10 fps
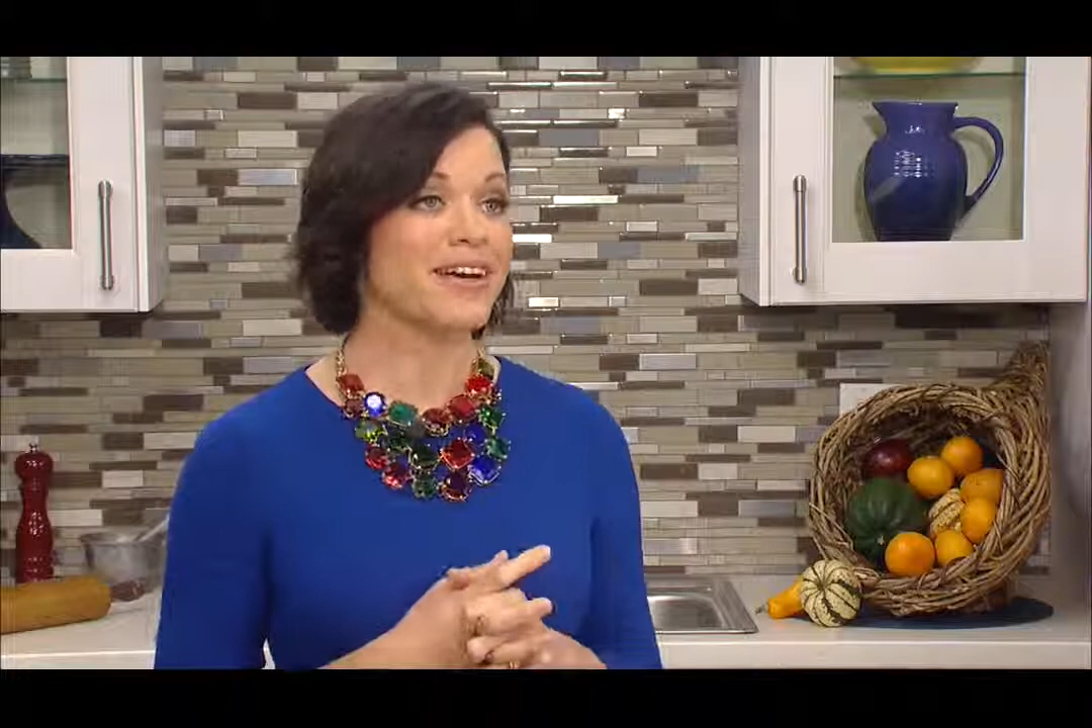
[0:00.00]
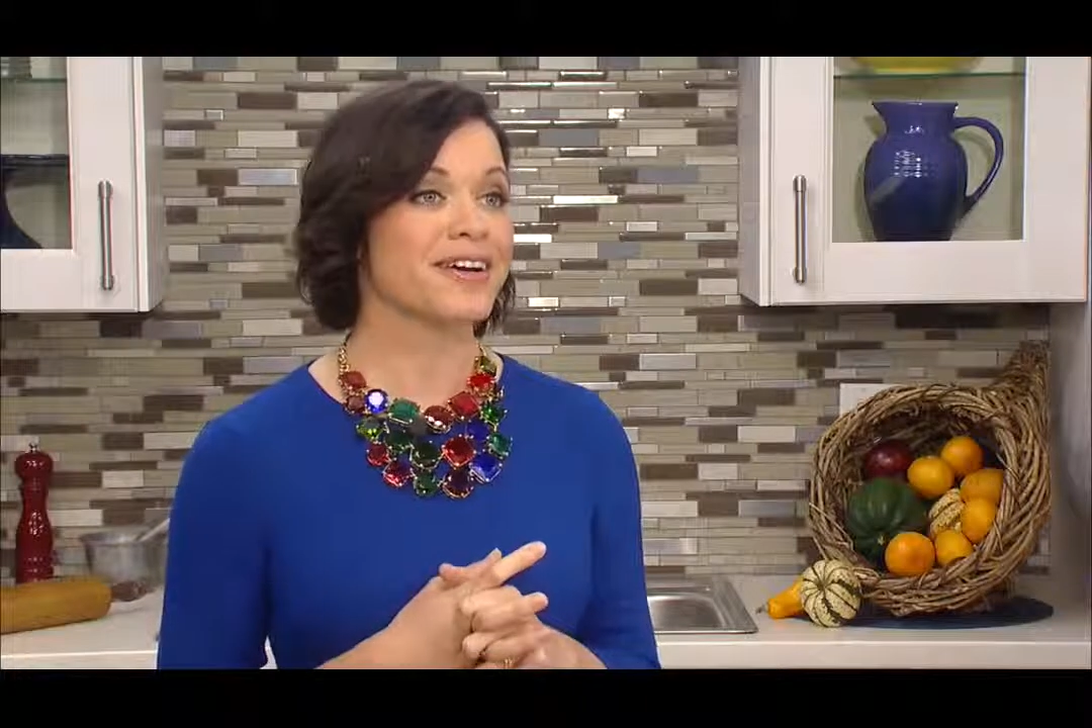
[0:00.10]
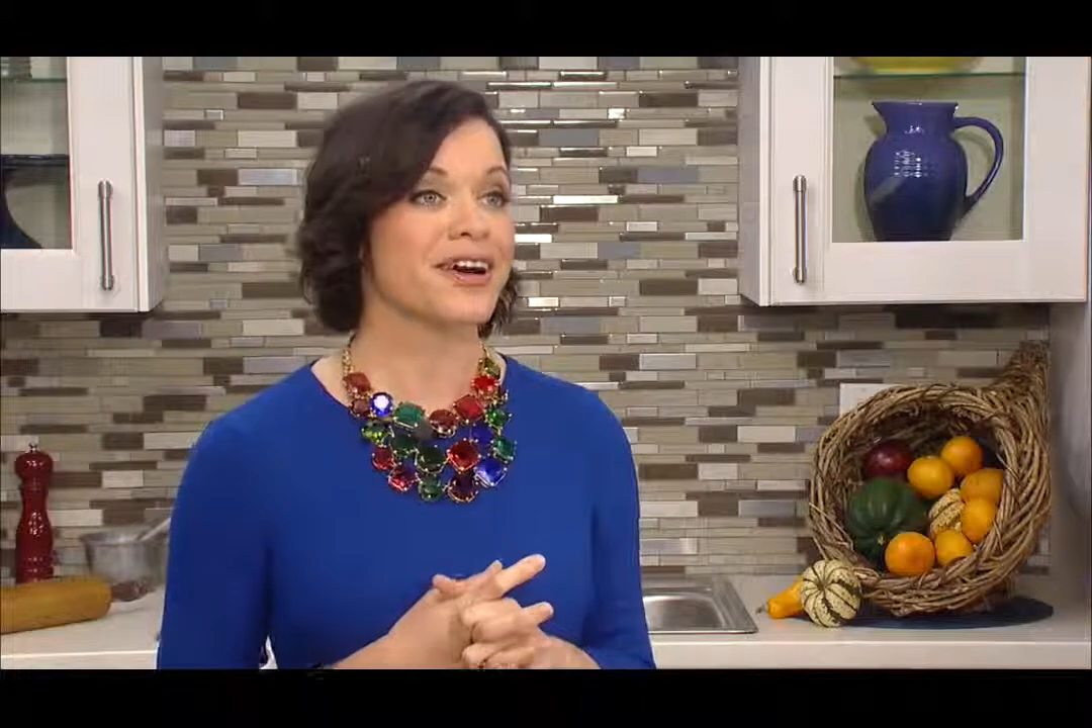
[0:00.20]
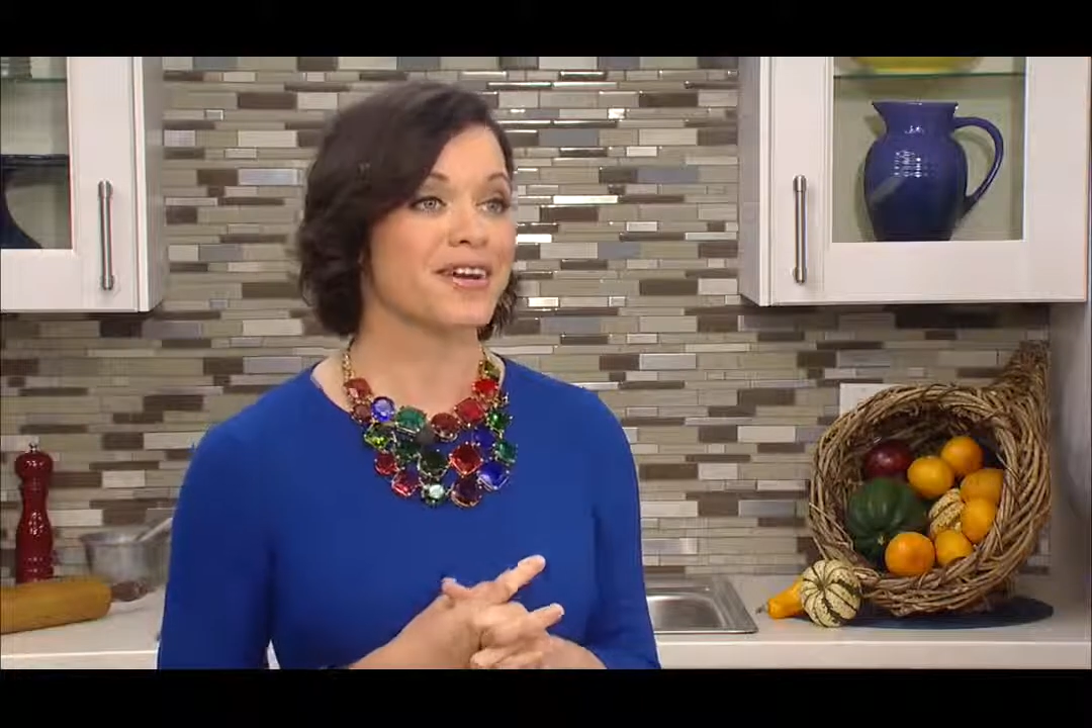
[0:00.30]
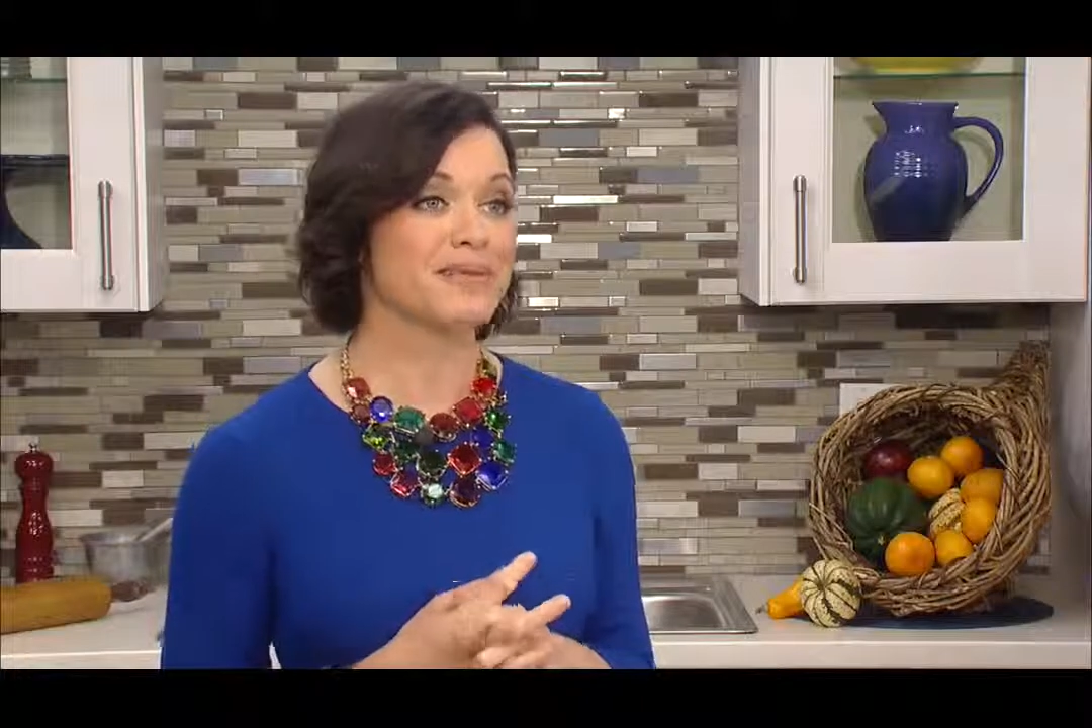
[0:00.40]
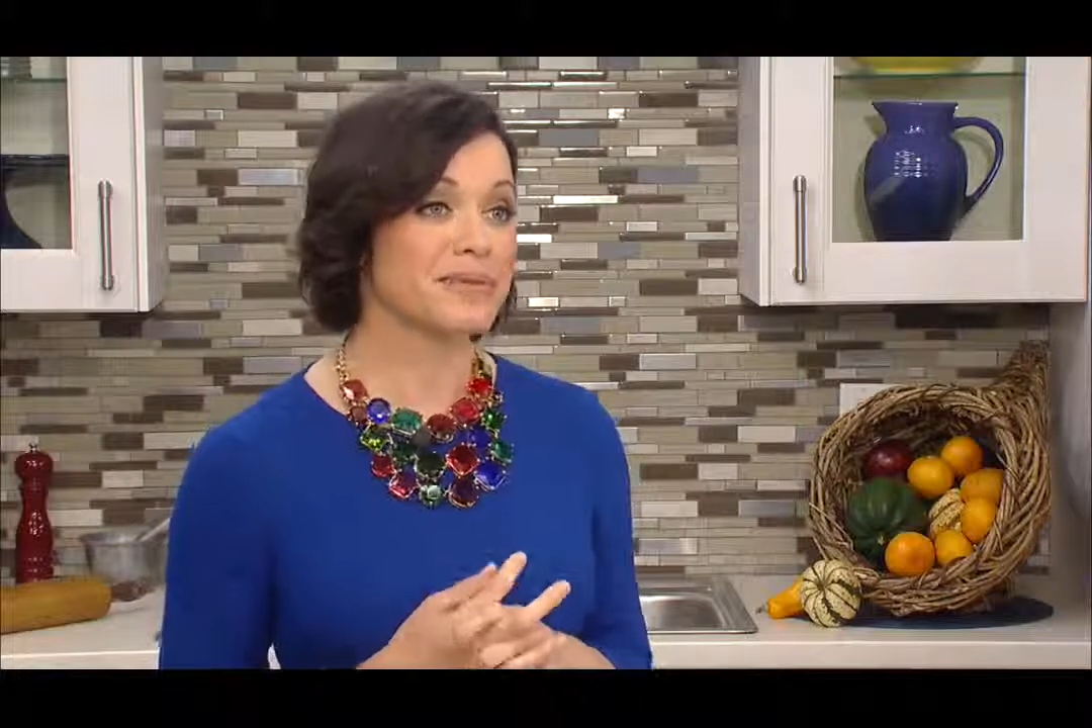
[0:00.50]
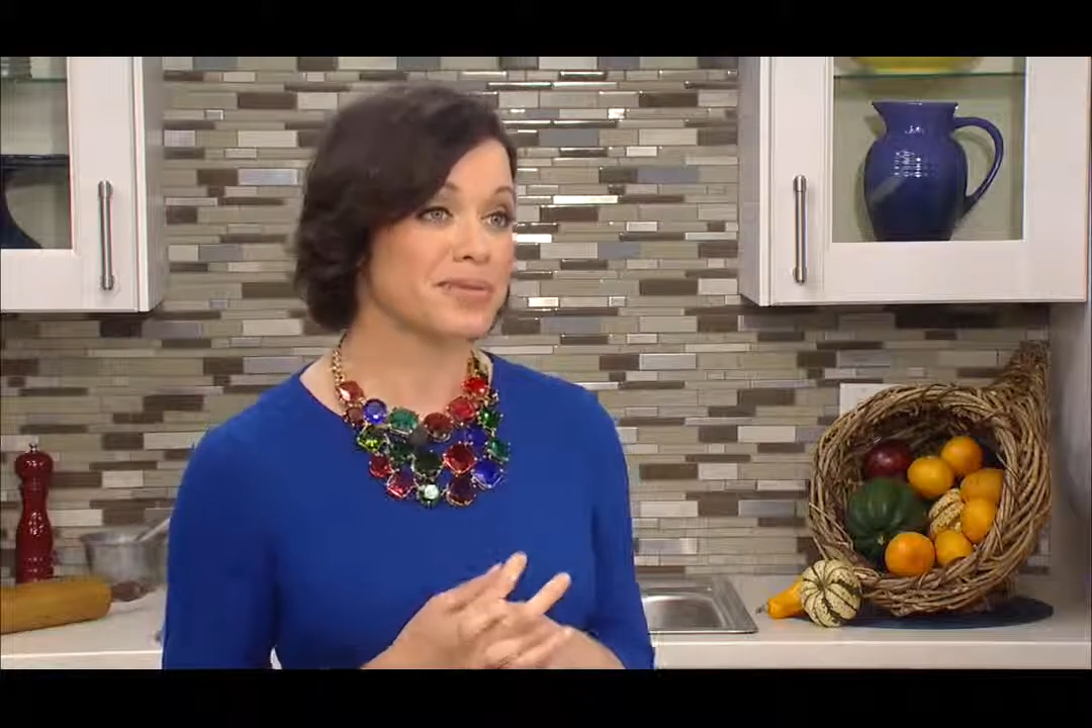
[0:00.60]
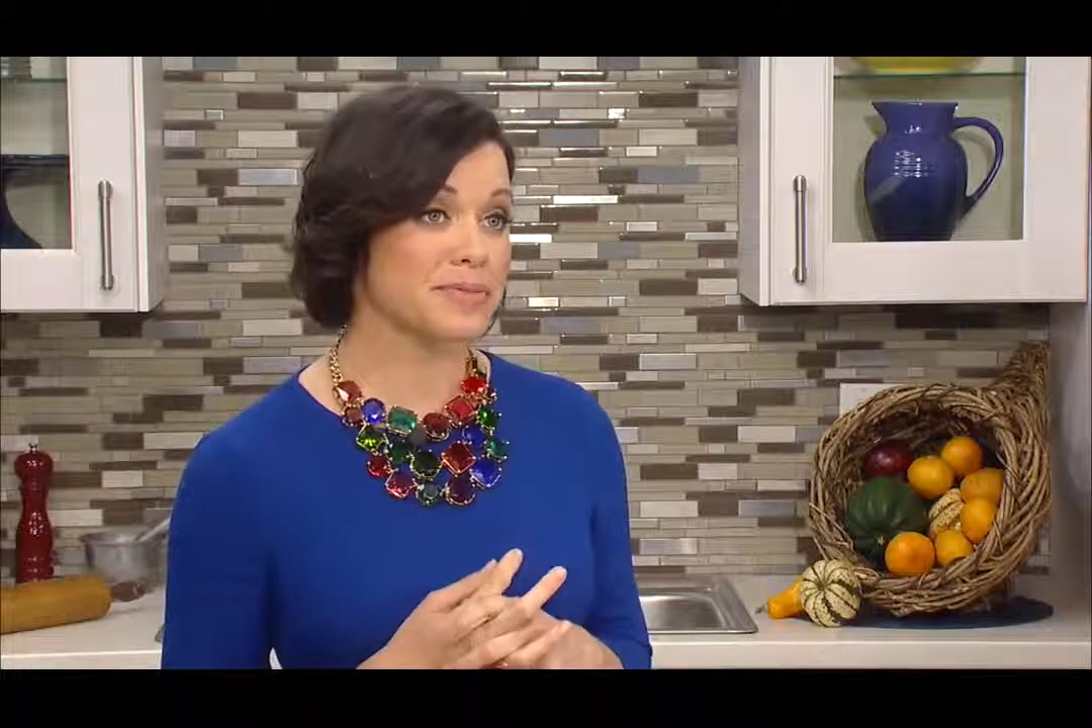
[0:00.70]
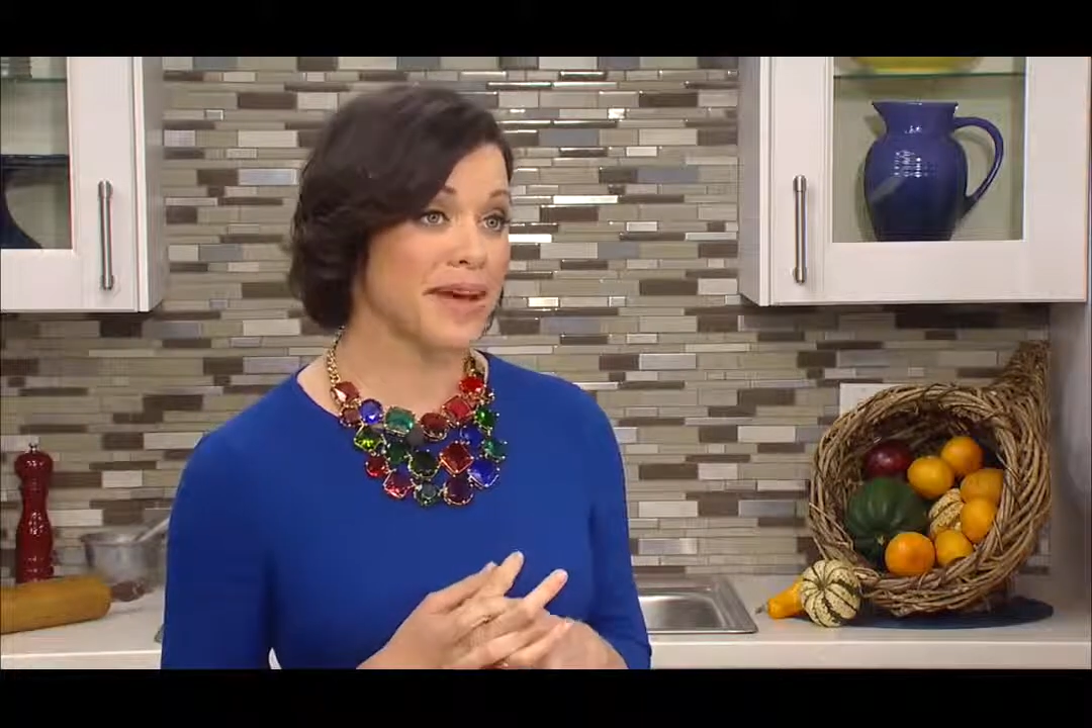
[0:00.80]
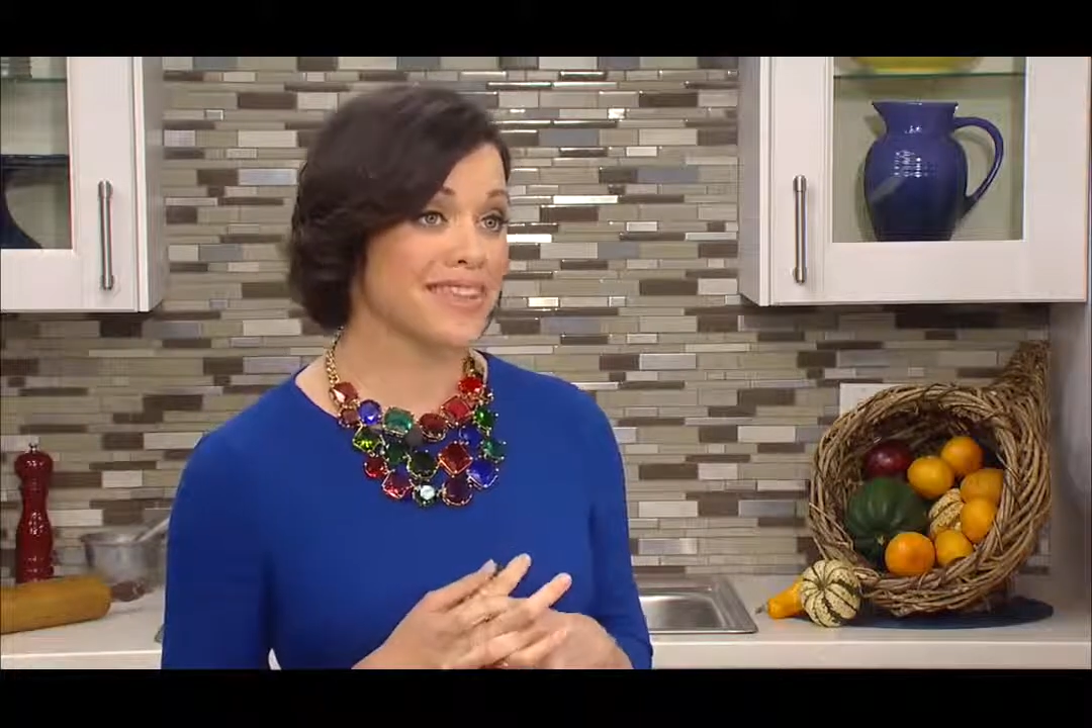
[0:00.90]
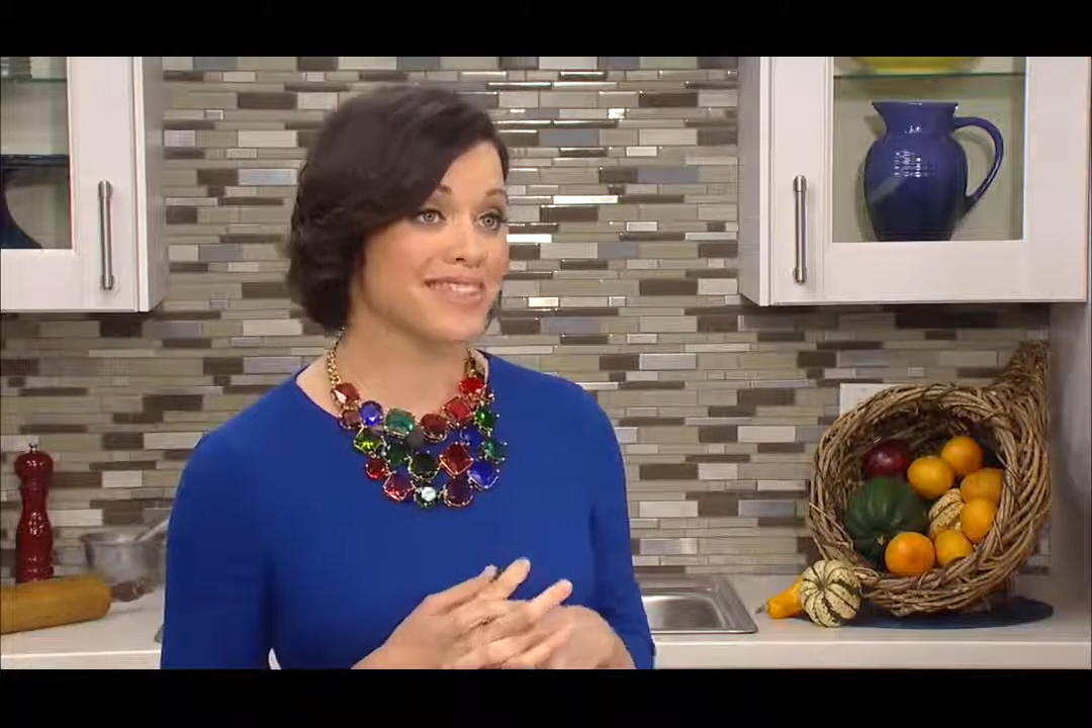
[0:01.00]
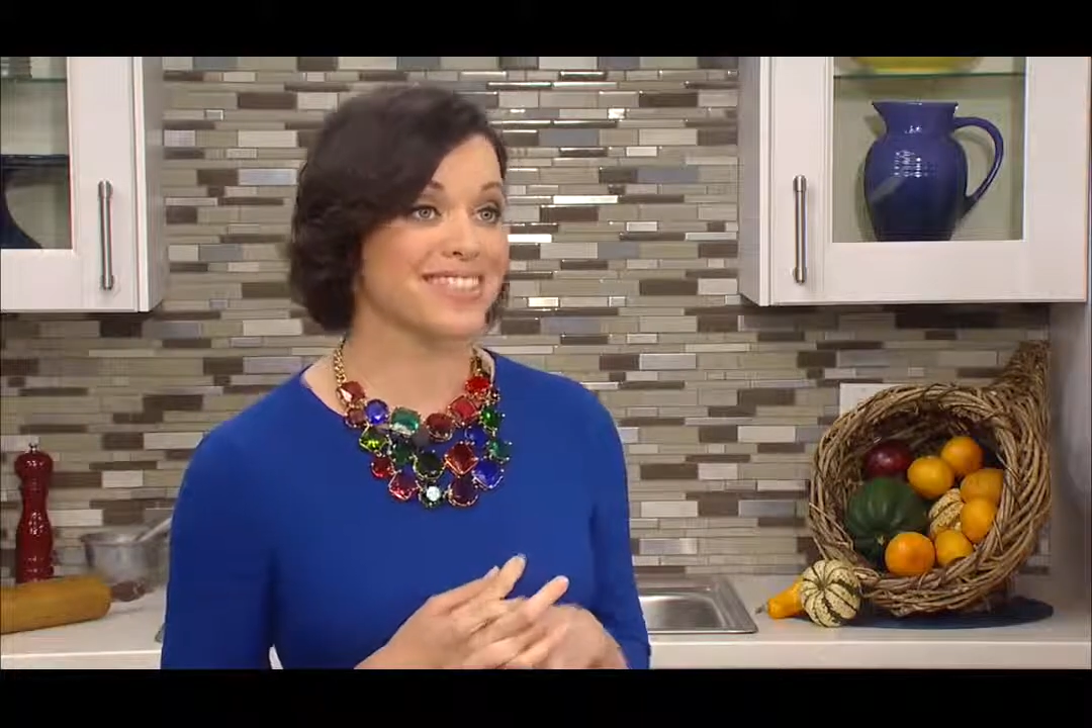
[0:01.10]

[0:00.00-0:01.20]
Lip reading: cardamom spice